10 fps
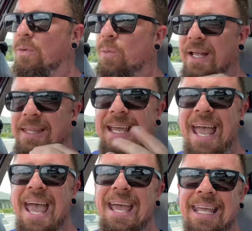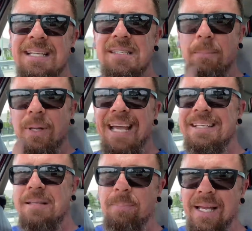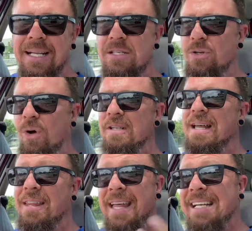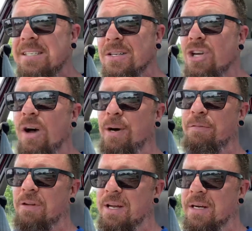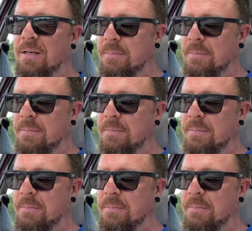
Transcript: when the air hits the blade stalls, that's the turbo flutter.